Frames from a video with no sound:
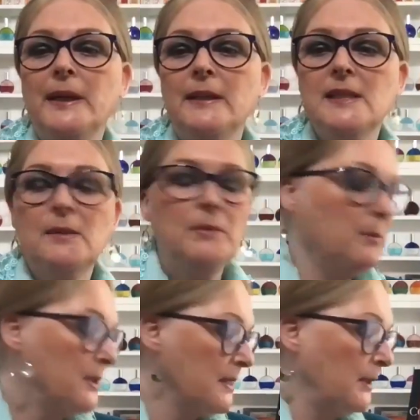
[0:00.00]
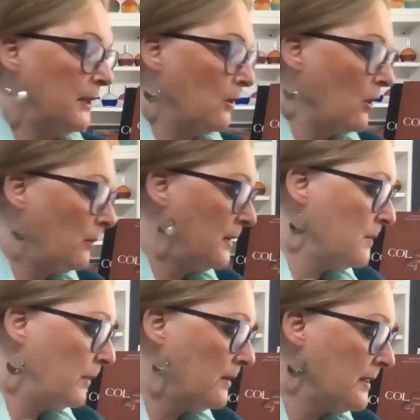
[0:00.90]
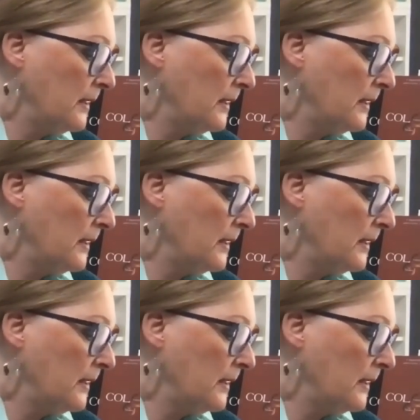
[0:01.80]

Can somebody put something in the comments box?